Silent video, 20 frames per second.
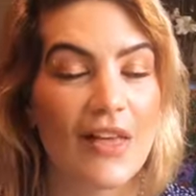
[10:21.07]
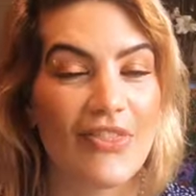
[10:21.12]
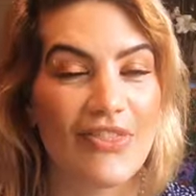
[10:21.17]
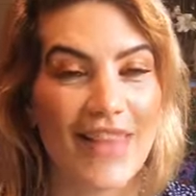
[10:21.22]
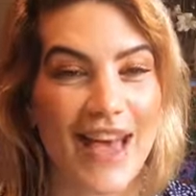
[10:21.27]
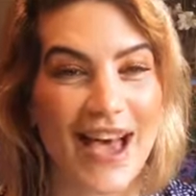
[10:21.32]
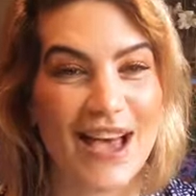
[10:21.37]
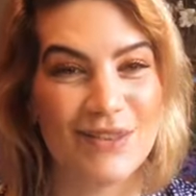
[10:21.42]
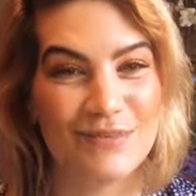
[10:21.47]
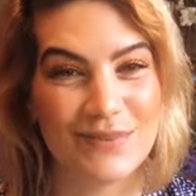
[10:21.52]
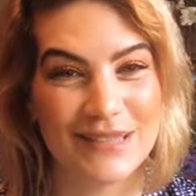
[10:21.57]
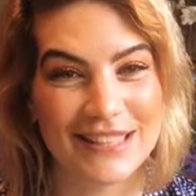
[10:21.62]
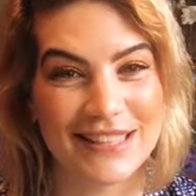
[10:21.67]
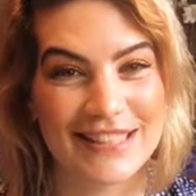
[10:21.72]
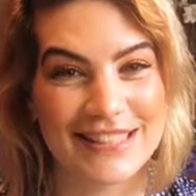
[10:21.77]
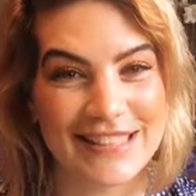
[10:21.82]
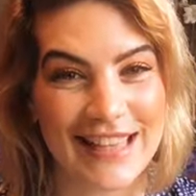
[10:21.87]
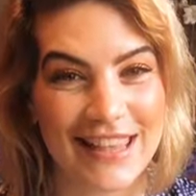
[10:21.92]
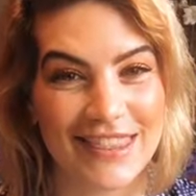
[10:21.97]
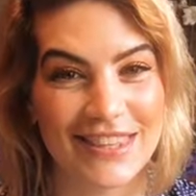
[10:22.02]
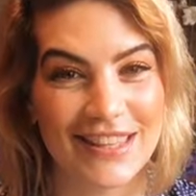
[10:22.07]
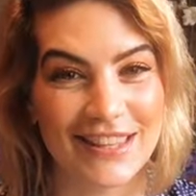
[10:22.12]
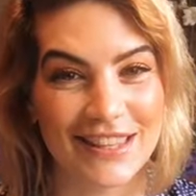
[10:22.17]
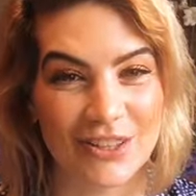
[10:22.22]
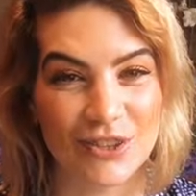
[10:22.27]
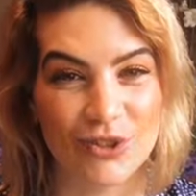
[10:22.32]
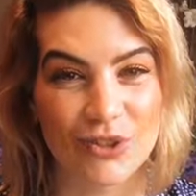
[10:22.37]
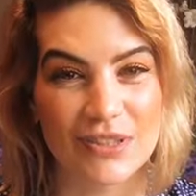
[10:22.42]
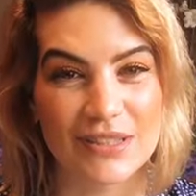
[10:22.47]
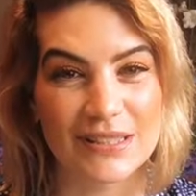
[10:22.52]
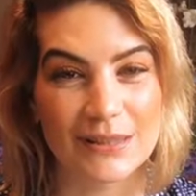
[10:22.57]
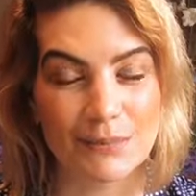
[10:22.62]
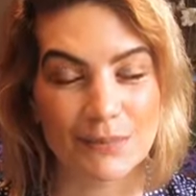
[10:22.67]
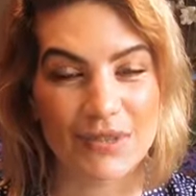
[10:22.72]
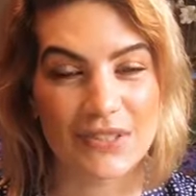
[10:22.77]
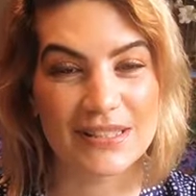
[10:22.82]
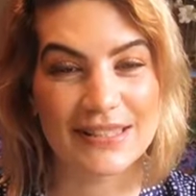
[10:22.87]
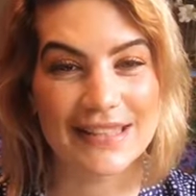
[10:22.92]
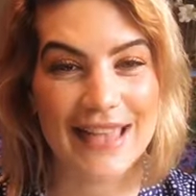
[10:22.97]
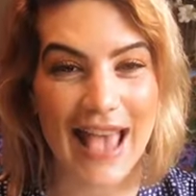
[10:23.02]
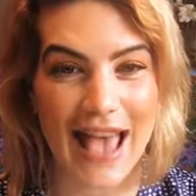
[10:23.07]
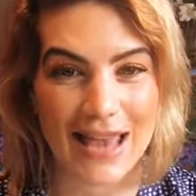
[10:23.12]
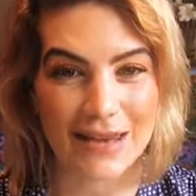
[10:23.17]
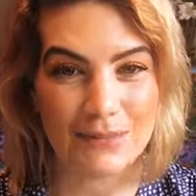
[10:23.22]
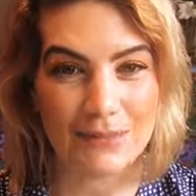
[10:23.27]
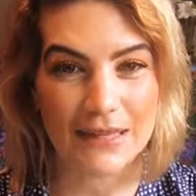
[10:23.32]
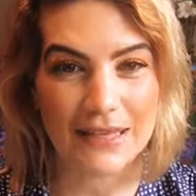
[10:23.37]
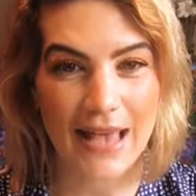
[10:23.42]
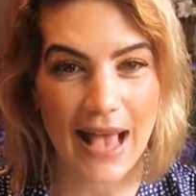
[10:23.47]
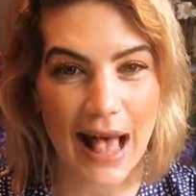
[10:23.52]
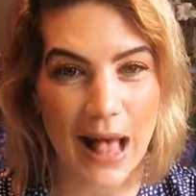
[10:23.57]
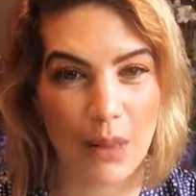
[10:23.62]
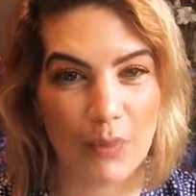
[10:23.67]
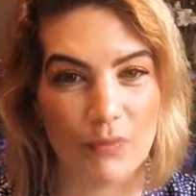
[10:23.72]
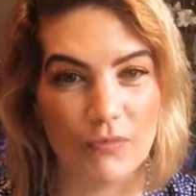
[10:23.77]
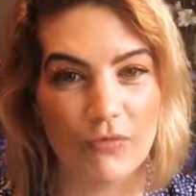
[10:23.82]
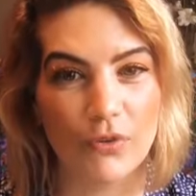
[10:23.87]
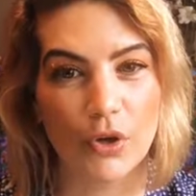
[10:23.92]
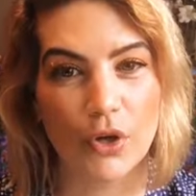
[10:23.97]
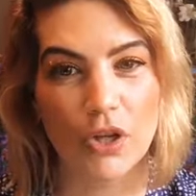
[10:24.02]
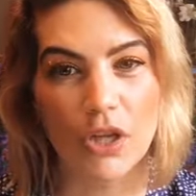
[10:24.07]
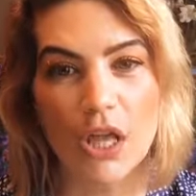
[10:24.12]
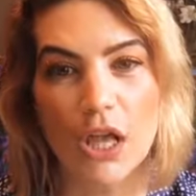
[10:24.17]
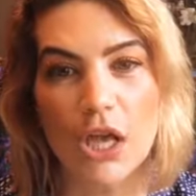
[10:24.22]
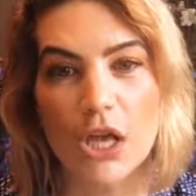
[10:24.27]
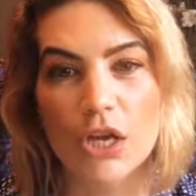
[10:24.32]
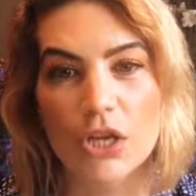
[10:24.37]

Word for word: That being said, the literal symbols can be helpful.